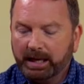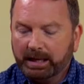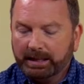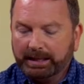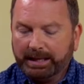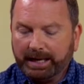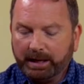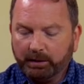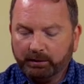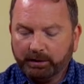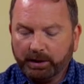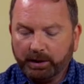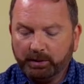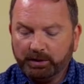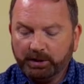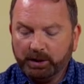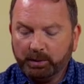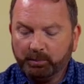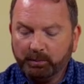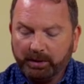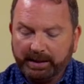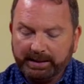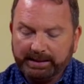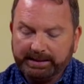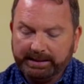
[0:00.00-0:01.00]
Now go to your
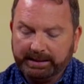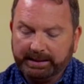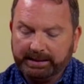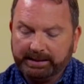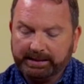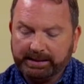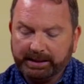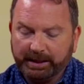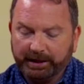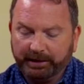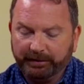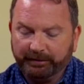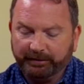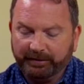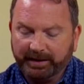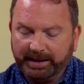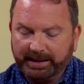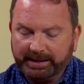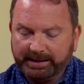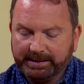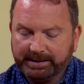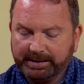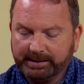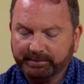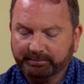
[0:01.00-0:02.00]
pressing
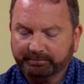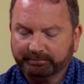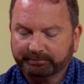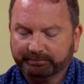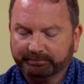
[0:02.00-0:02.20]
surface